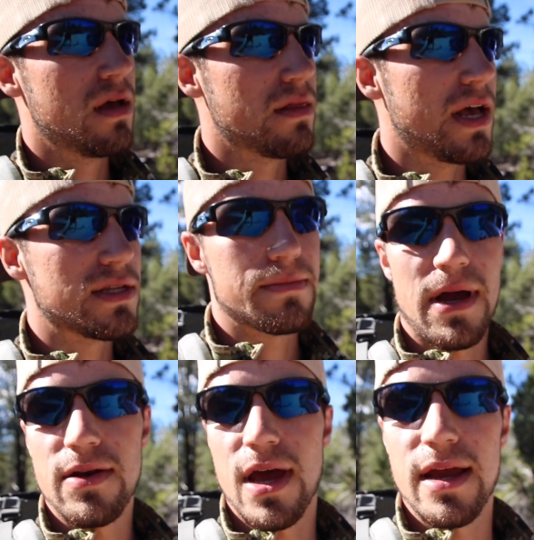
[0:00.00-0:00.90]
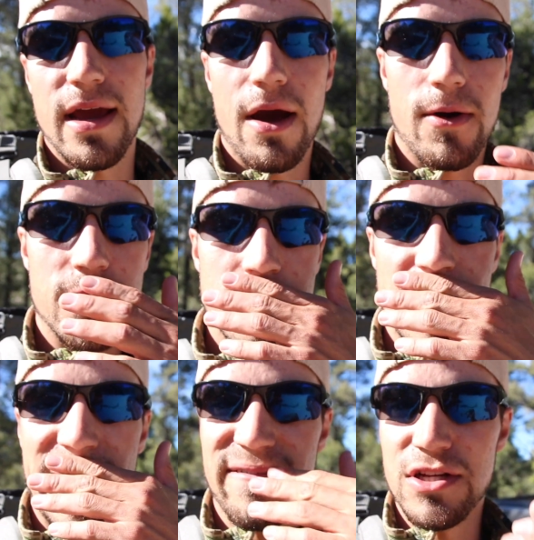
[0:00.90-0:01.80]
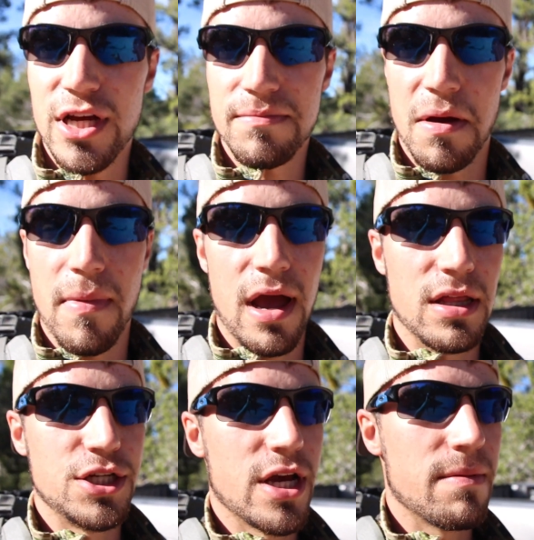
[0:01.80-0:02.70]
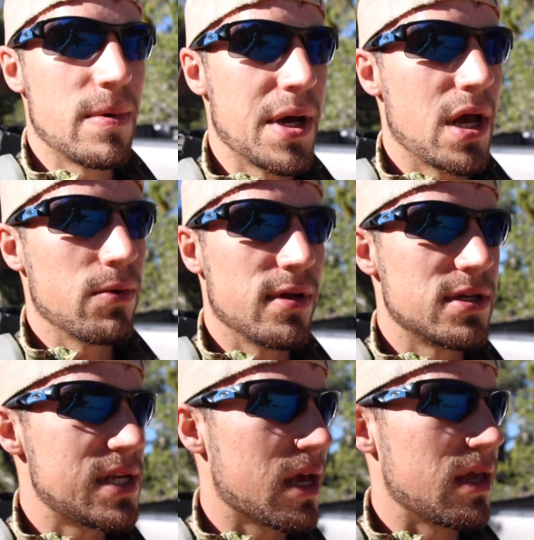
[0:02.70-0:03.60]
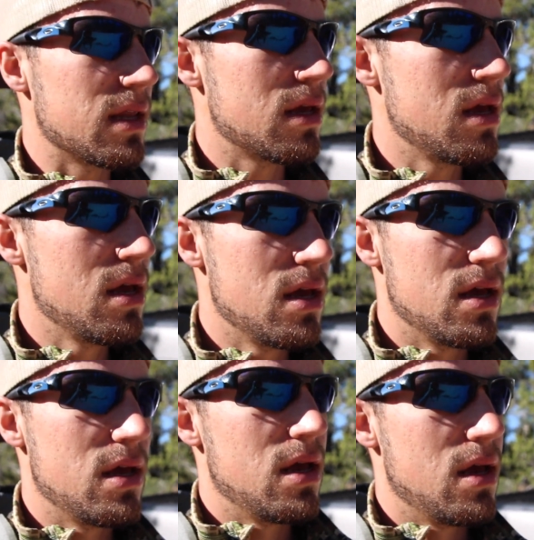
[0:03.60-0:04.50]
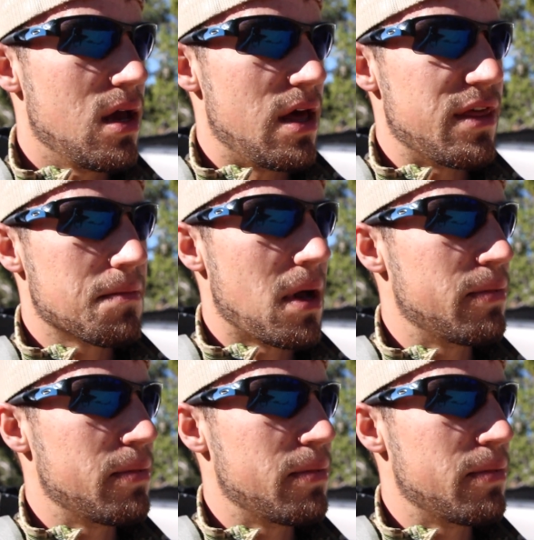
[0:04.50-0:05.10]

Lasts about 9 hours. I haven't checked my mileage yet, but I will in a second. I think my